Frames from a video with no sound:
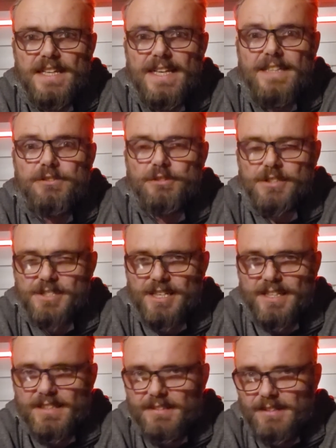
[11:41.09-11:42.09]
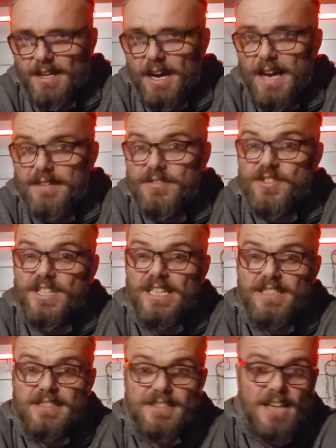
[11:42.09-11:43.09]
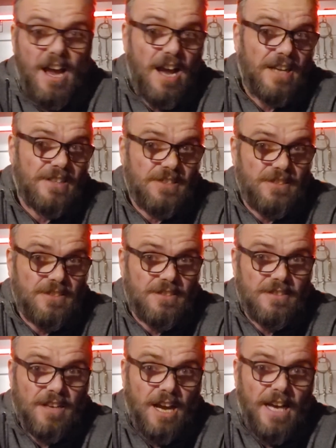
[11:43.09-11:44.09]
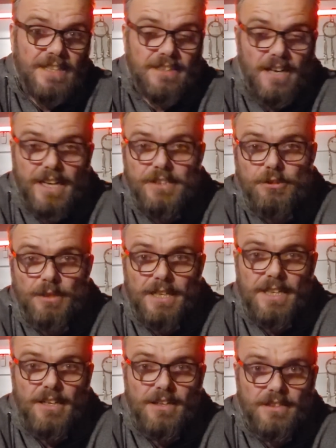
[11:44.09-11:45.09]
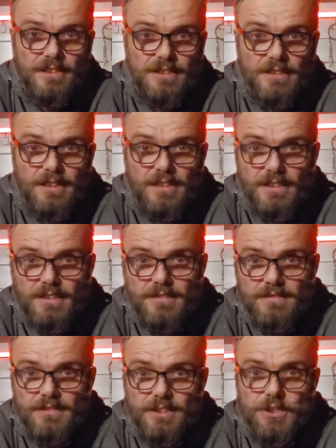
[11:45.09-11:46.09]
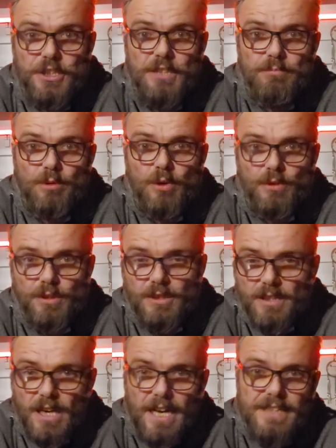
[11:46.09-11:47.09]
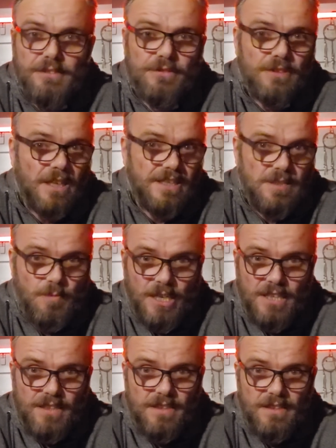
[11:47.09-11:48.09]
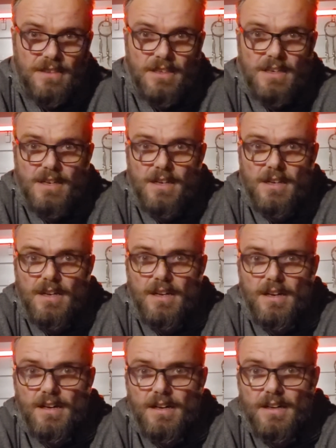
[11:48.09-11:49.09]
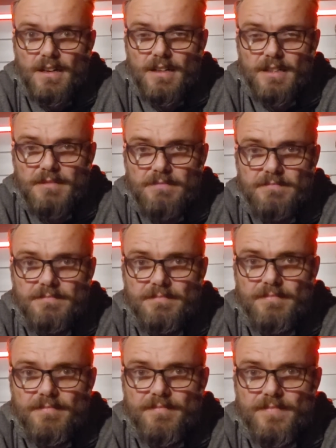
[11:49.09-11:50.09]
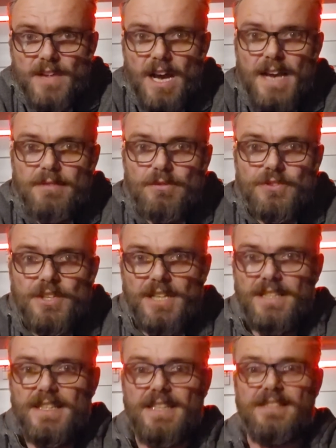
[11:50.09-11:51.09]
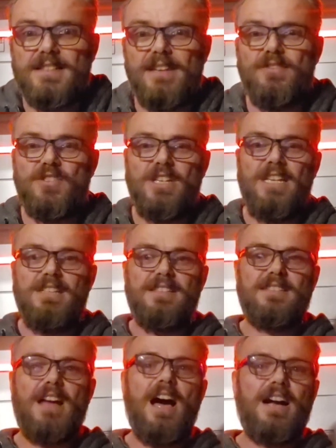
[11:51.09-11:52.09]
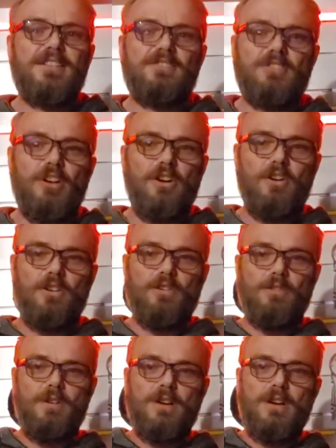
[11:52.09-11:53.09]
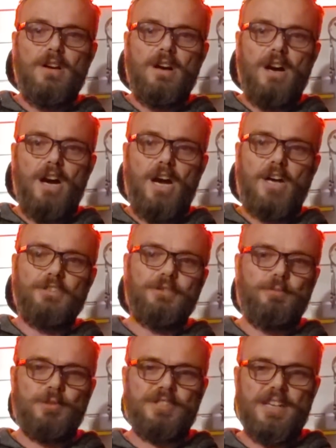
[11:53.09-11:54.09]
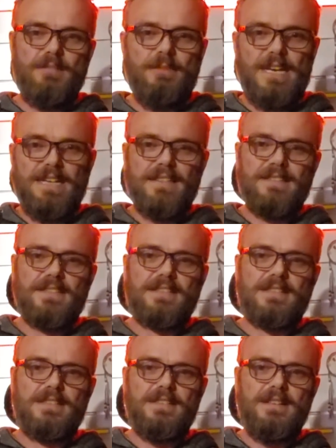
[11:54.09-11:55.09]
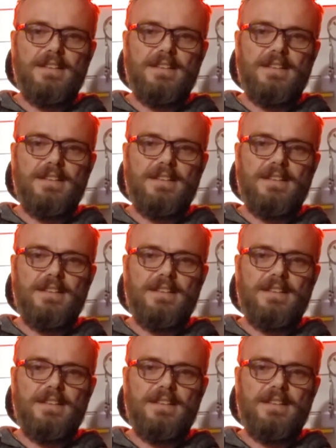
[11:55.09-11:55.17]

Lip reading: Interesting. I've seen stocks. I trade on a legit broker. I use Lightspeed. I will tell you this. I've seen stocks go 100% maintenance.